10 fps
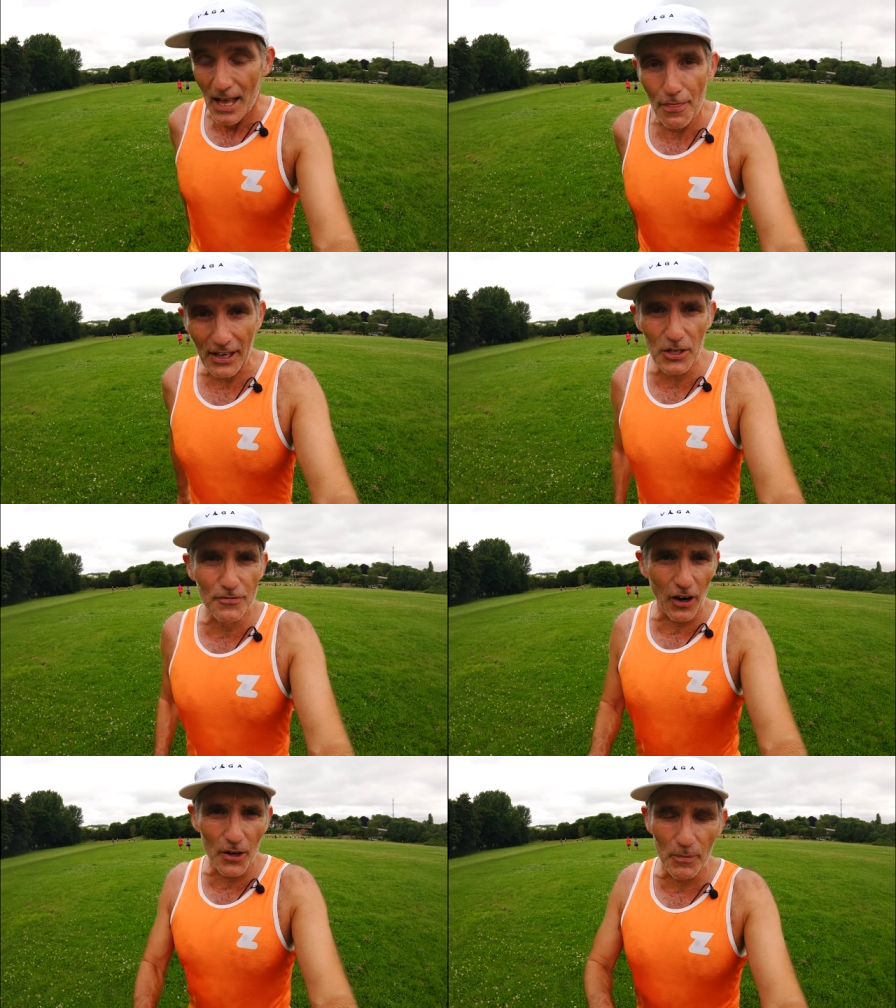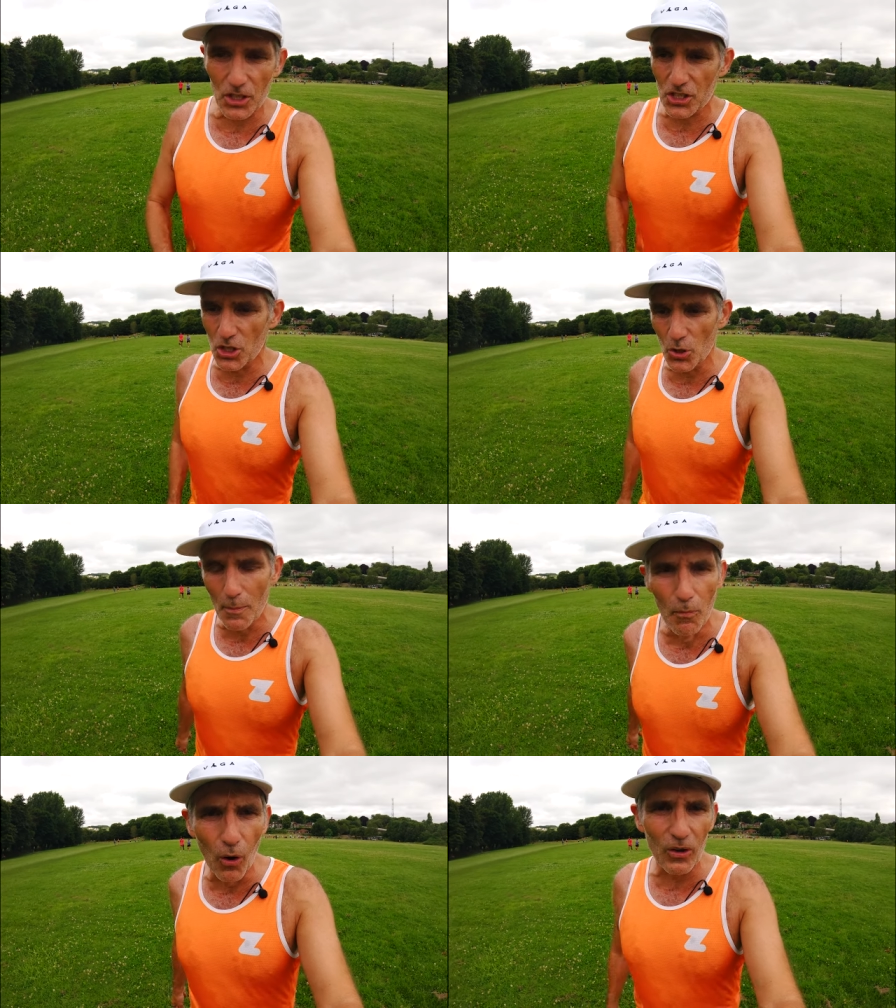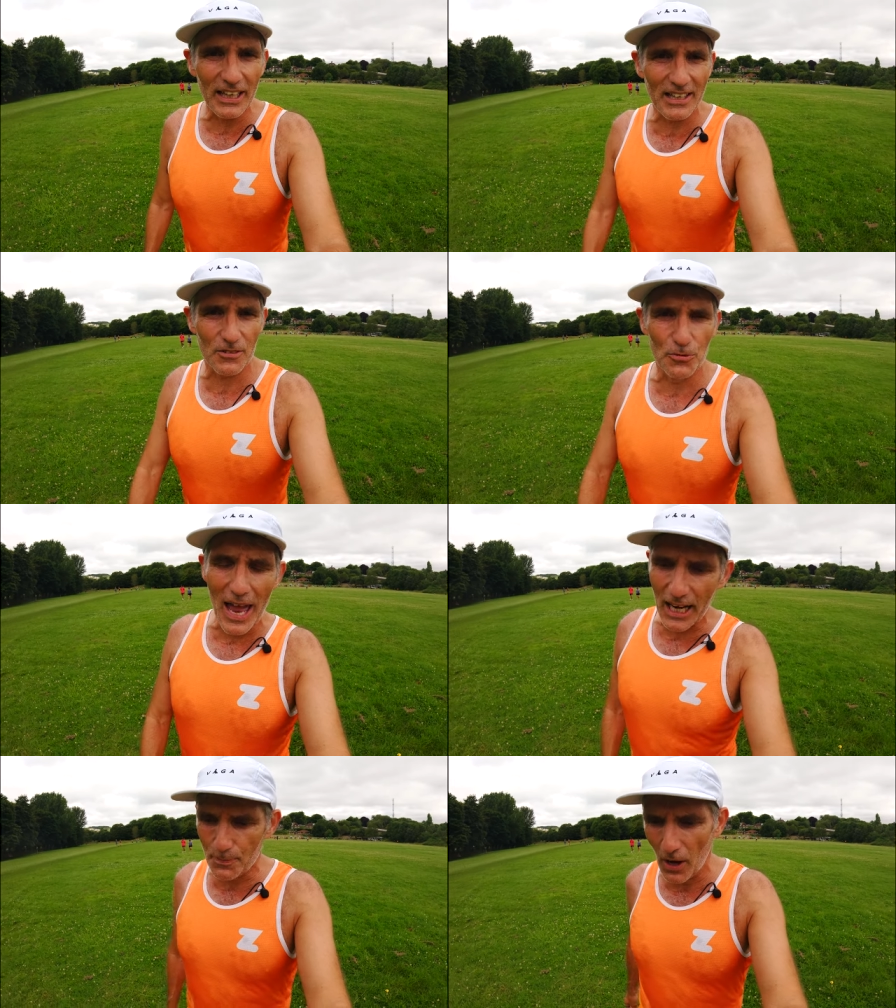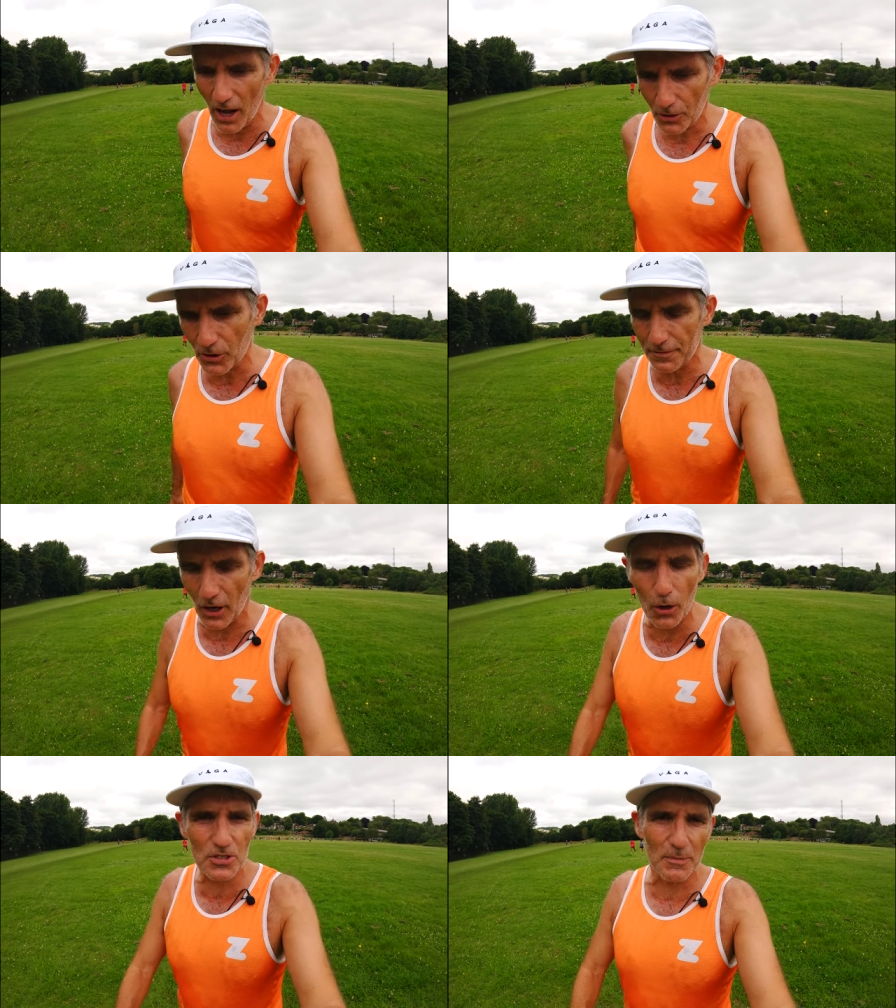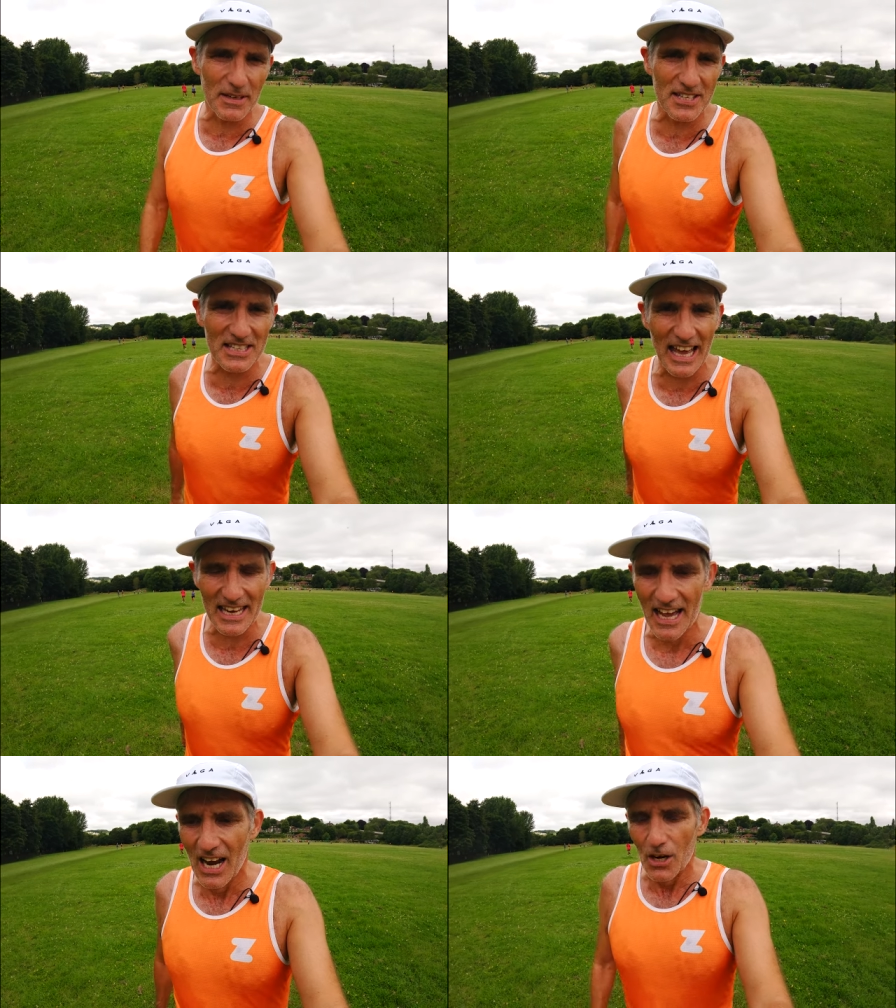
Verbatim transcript: Thank you very much to Malling Rec Park Run for hosting me today.